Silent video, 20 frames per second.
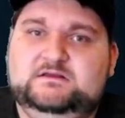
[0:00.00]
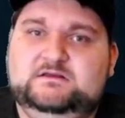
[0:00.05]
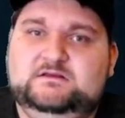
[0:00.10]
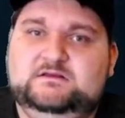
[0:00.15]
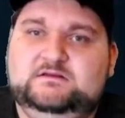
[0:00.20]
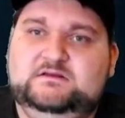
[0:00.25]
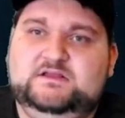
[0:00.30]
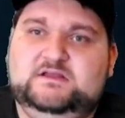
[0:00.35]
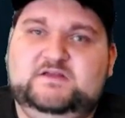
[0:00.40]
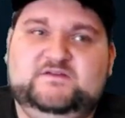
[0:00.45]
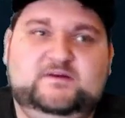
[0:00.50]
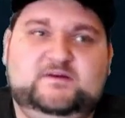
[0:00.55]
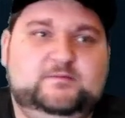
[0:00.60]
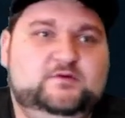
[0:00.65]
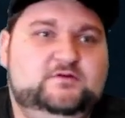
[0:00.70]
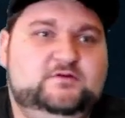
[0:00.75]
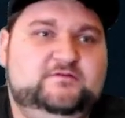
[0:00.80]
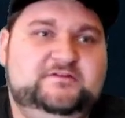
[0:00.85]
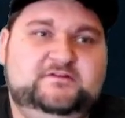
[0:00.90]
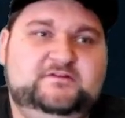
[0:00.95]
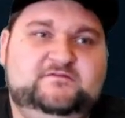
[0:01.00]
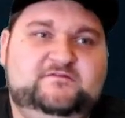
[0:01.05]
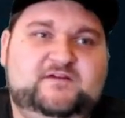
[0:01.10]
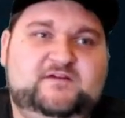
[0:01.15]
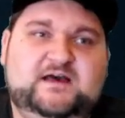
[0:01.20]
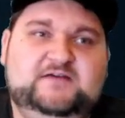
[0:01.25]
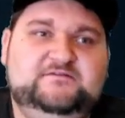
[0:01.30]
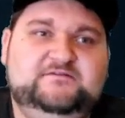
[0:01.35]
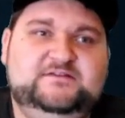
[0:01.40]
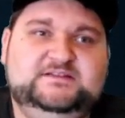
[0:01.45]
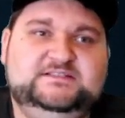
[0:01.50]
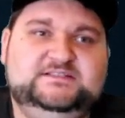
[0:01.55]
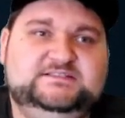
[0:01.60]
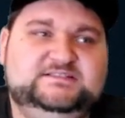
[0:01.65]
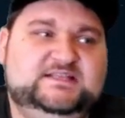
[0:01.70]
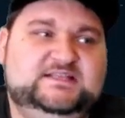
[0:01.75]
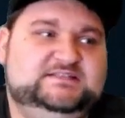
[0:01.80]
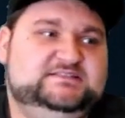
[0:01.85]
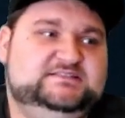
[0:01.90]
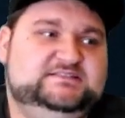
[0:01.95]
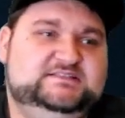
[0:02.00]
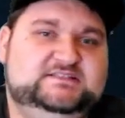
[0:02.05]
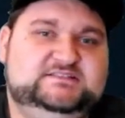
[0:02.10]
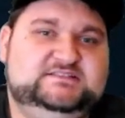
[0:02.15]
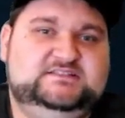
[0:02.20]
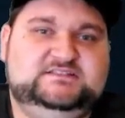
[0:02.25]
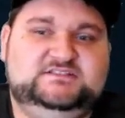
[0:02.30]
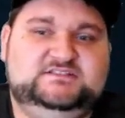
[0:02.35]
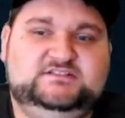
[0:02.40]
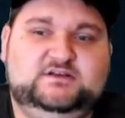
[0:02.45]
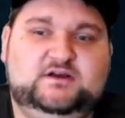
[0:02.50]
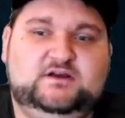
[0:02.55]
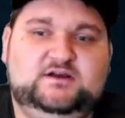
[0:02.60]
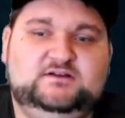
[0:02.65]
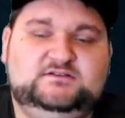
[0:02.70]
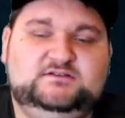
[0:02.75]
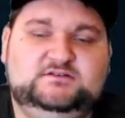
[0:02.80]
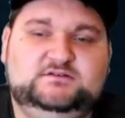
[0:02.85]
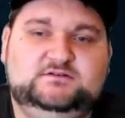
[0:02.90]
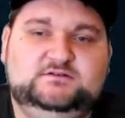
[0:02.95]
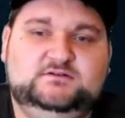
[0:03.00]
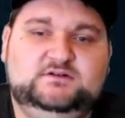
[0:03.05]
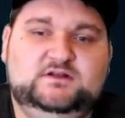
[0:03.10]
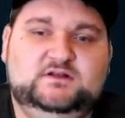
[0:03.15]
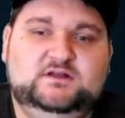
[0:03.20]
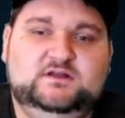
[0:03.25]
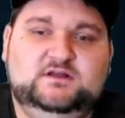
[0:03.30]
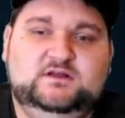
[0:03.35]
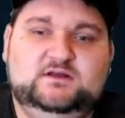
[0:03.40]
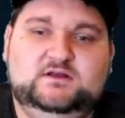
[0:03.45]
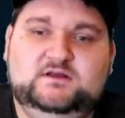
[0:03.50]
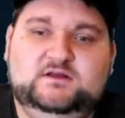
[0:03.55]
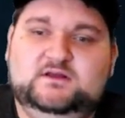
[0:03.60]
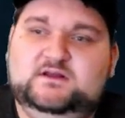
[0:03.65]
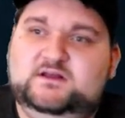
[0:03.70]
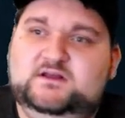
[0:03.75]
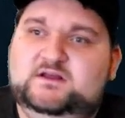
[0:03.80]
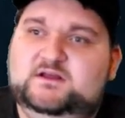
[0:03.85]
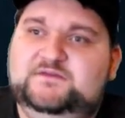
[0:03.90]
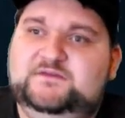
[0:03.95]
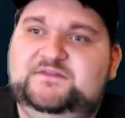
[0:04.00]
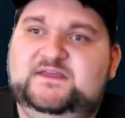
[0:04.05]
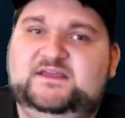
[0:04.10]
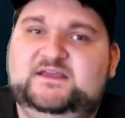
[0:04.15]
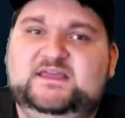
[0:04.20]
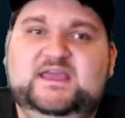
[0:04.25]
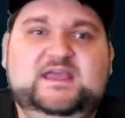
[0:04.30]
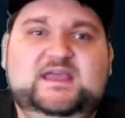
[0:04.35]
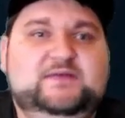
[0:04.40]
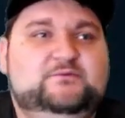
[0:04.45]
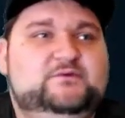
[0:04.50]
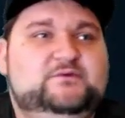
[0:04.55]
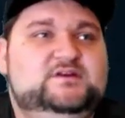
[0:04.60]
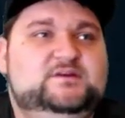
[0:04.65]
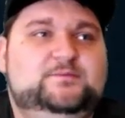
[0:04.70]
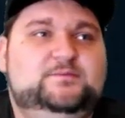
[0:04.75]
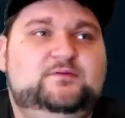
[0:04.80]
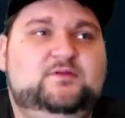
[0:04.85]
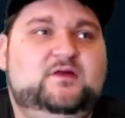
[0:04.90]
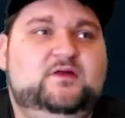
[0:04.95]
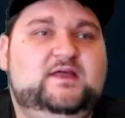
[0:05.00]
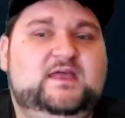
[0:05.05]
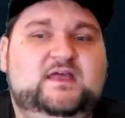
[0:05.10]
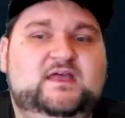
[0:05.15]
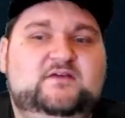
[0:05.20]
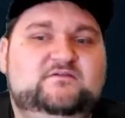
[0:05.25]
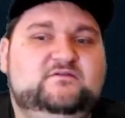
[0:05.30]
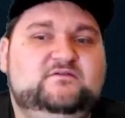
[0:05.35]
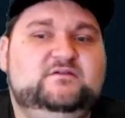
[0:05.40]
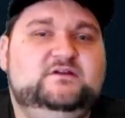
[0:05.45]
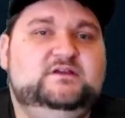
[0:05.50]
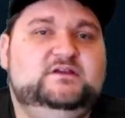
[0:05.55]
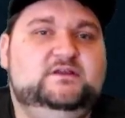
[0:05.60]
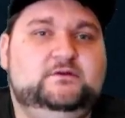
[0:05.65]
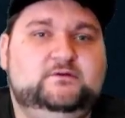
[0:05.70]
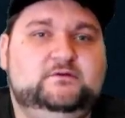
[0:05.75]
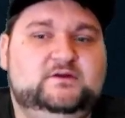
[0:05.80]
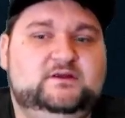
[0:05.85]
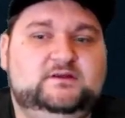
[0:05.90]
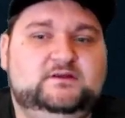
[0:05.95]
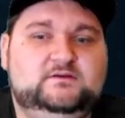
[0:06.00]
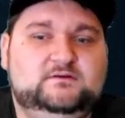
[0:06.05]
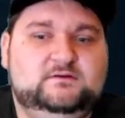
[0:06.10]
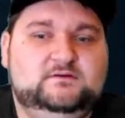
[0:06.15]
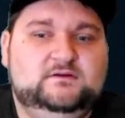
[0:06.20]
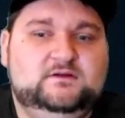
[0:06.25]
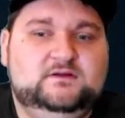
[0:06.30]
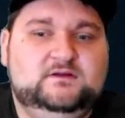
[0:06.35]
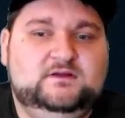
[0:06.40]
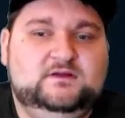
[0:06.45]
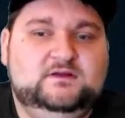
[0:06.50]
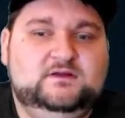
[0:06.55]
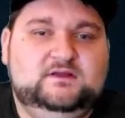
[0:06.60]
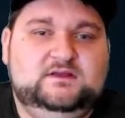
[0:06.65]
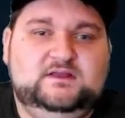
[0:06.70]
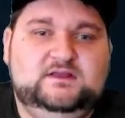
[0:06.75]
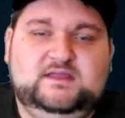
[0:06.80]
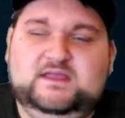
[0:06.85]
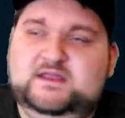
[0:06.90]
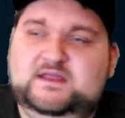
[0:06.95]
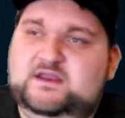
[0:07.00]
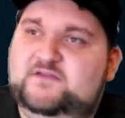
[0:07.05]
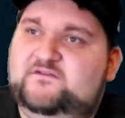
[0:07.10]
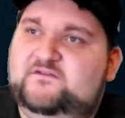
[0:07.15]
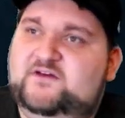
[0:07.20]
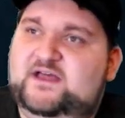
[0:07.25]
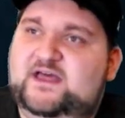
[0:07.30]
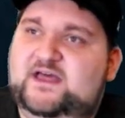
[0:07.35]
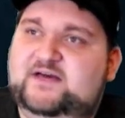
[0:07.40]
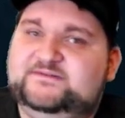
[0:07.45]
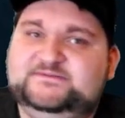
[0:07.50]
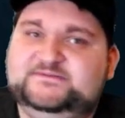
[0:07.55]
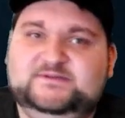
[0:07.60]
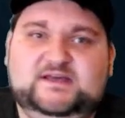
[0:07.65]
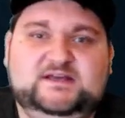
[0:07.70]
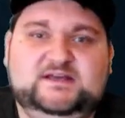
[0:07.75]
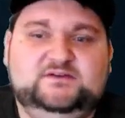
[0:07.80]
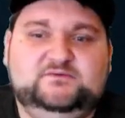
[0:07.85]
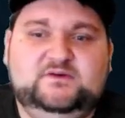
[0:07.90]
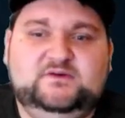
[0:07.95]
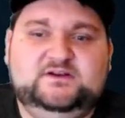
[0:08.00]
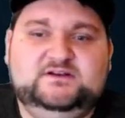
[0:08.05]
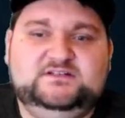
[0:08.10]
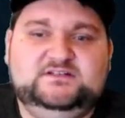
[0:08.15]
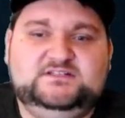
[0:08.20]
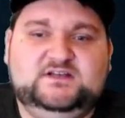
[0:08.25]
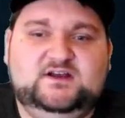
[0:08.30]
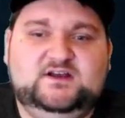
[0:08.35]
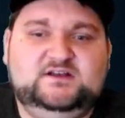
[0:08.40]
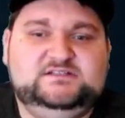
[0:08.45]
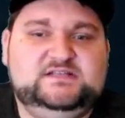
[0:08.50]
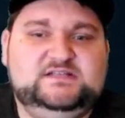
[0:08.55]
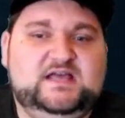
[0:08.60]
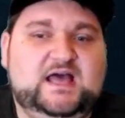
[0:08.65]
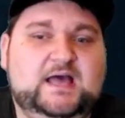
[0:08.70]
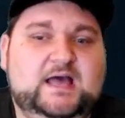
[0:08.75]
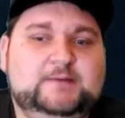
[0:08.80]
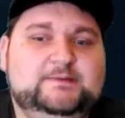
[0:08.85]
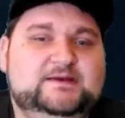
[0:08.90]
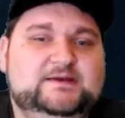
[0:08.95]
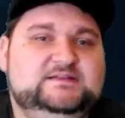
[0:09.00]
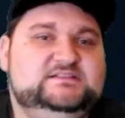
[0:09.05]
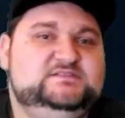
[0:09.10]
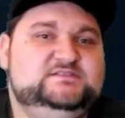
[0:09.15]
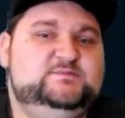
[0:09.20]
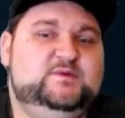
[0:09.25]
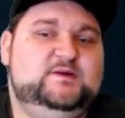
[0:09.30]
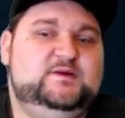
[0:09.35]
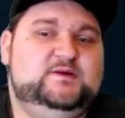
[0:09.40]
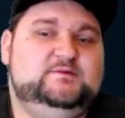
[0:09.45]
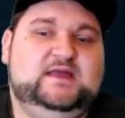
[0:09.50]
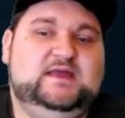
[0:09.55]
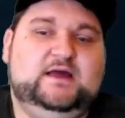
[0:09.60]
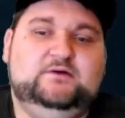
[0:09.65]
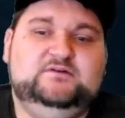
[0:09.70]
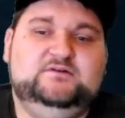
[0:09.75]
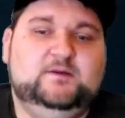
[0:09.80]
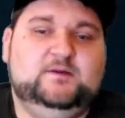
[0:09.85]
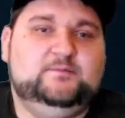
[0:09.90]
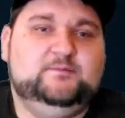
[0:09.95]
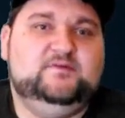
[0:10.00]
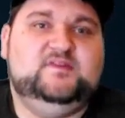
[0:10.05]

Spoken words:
If I'm moving 5 inches, that's a 6 inch charge. They can't redeploy every unit. And if I have some kind of run in charge, I might just be able to outnumber them